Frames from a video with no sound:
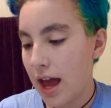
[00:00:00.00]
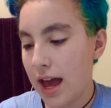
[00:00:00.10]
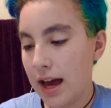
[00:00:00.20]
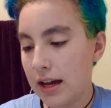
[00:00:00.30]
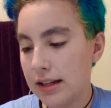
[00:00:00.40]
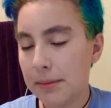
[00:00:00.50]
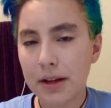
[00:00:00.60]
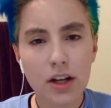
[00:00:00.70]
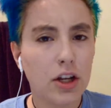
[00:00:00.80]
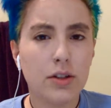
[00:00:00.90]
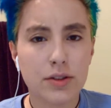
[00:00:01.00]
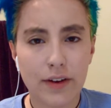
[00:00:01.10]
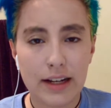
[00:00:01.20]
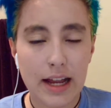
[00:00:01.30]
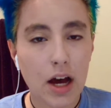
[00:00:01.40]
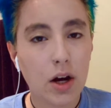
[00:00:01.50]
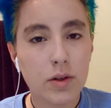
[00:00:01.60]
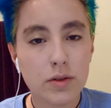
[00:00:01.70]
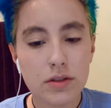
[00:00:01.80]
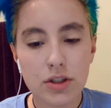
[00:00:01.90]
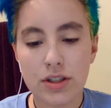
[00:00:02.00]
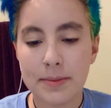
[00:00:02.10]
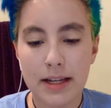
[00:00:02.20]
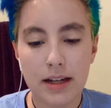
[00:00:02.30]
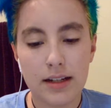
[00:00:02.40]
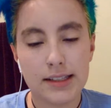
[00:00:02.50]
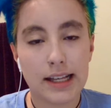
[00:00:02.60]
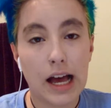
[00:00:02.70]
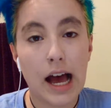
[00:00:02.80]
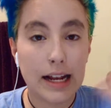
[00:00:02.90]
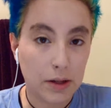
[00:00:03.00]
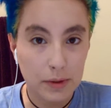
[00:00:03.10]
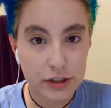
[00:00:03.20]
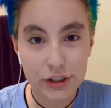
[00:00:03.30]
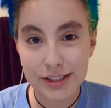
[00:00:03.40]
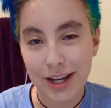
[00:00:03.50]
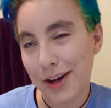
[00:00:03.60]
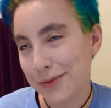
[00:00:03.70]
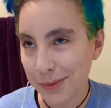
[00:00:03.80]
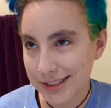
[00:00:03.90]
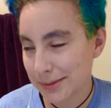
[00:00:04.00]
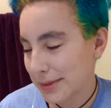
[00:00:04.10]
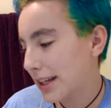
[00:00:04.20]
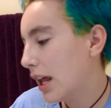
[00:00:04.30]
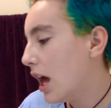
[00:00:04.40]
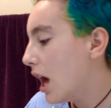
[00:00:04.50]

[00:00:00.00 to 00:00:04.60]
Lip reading: And I'm not going to use it right now just because I need to wash this off once I'm done.